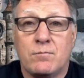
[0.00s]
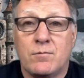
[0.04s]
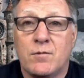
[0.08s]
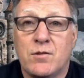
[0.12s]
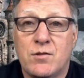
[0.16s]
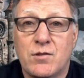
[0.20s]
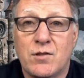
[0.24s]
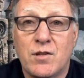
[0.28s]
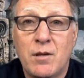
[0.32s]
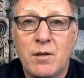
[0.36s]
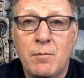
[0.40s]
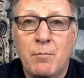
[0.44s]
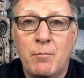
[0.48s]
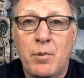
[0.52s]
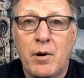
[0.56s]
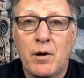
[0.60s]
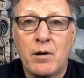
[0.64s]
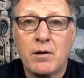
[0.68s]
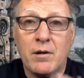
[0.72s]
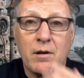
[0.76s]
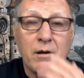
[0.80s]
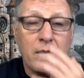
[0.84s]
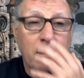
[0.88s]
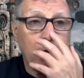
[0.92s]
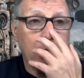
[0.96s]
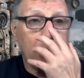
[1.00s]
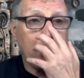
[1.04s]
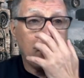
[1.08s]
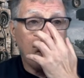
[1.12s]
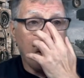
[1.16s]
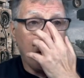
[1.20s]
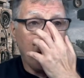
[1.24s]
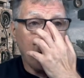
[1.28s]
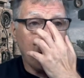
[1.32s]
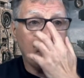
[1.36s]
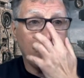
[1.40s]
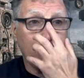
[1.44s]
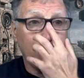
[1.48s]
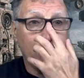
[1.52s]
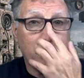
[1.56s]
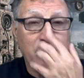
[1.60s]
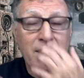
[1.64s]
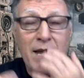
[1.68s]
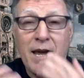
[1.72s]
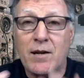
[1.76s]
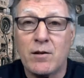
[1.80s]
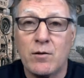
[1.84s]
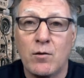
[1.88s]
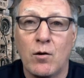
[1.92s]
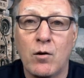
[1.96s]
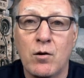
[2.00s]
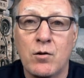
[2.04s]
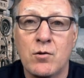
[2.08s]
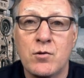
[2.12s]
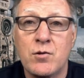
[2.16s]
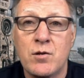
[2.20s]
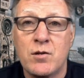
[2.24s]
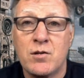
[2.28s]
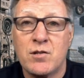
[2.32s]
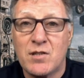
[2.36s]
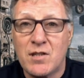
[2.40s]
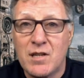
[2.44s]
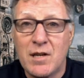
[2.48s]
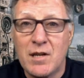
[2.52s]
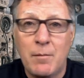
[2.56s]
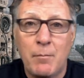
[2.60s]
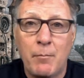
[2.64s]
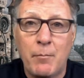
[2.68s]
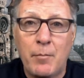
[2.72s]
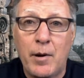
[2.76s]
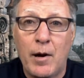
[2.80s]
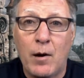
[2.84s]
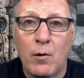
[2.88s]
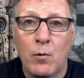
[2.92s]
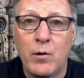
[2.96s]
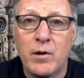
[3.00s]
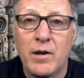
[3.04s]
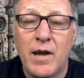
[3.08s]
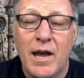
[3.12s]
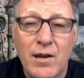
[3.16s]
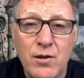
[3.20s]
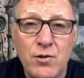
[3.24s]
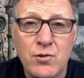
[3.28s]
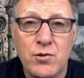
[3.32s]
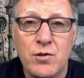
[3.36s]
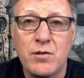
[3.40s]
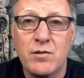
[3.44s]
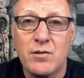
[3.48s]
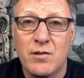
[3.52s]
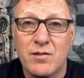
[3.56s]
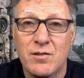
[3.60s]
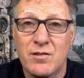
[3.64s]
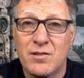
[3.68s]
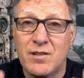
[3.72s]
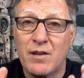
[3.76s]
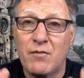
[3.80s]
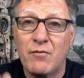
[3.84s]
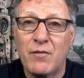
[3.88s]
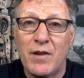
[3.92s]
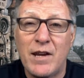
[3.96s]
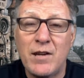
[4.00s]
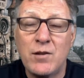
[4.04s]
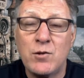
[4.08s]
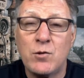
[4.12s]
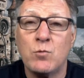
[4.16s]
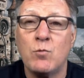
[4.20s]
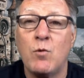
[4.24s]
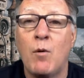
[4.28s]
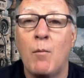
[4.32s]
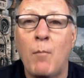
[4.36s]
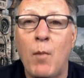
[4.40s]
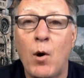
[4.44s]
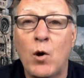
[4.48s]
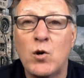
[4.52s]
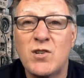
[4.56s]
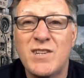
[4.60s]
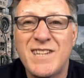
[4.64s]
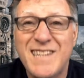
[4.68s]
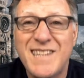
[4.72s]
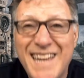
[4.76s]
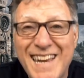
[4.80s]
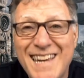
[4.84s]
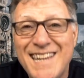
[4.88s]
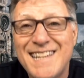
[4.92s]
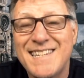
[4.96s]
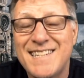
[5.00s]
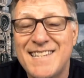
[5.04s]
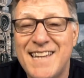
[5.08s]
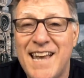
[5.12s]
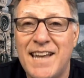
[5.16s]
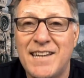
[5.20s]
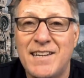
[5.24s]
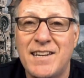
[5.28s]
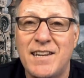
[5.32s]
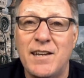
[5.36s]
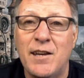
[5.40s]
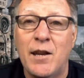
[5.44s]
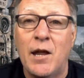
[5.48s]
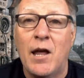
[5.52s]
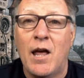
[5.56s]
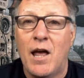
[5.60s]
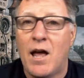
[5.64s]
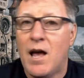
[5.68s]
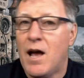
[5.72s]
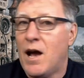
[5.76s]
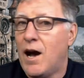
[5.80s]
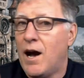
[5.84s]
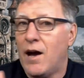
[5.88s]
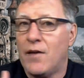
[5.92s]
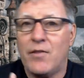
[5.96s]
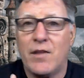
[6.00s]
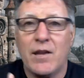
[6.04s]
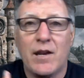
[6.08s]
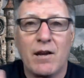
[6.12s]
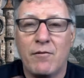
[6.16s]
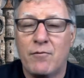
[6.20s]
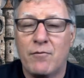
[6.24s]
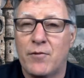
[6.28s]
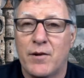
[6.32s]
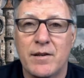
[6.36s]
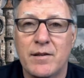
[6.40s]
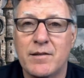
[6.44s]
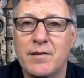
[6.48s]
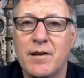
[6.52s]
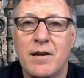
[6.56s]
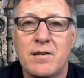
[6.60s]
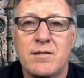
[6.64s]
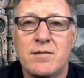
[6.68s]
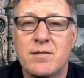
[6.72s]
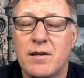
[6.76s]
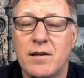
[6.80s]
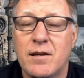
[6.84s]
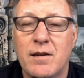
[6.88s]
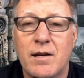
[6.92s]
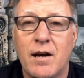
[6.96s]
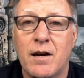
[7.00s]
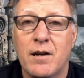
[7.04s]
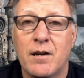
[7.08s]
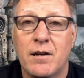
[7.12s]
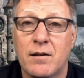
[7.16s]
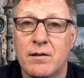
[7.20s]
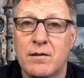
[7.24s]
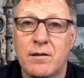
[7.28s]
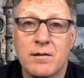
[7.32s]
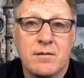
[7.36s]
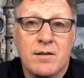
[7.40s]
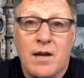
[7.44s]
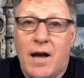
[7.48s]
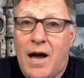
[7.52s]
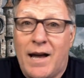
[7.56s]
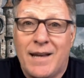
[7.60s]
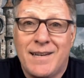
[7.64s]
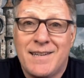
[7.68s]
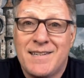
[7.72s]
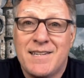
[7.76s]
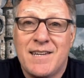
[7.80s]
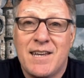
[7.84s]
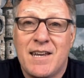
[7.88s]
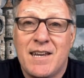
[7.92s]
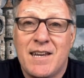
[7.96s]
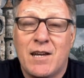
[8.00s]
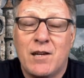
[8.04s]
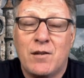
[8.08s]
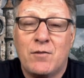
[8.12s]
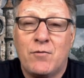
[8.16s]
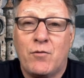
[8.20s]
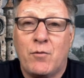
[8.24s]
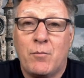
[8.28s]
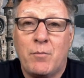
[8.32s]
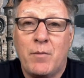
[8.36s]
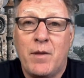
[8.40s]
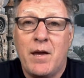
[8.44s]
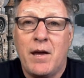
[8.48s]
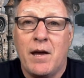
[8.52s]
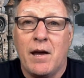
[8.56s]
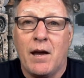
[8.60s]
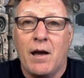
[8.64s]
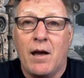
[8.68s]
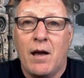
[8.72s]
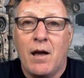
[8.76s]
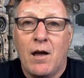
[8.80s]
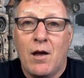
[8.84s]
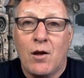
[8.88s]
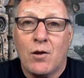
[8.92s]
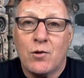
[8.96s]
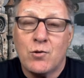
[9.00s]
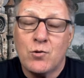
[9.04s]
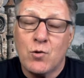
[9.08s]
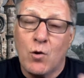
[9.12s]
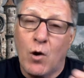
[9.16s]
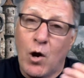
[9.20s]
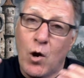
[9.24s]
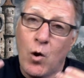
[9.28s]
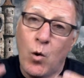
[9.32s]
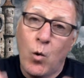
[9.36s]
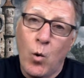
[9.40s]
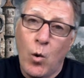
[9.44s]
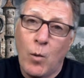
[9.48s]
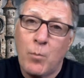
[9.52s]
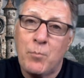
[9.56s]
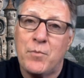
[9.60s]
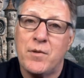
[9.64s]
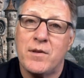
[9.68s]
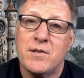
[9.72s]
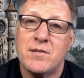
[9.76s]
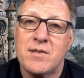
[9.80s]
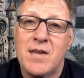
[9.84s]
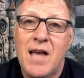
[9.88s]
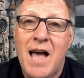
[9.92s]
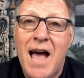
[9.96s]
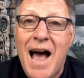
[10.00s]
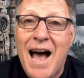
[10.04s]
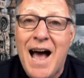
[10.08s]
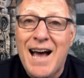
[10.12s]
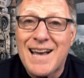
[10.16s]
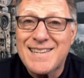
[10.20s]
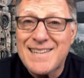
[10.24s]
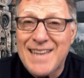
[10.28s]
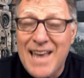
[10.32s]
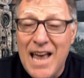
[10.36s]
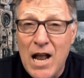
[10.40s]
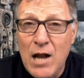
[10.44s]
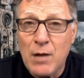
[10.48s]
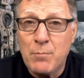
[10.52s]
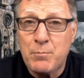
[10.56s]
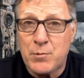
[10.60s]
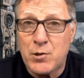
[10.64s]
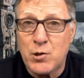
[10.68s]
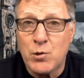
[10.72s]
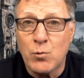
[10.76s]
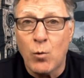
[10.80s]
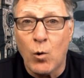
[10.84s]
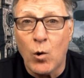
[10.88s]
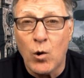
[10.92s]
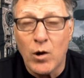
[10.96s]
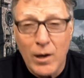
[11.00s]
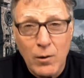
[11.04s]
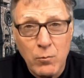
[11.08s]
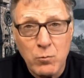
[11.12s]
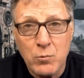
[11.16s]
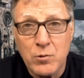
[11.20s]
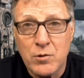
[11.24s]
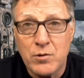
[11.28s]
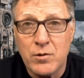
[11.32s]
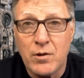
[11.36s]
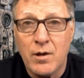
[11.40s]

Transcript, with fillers: steampunk kind of technology, steam-powered engines and stuff, into a modern-day setting, and then have fantastic characters and take it from there. So I hope this has helped you all out.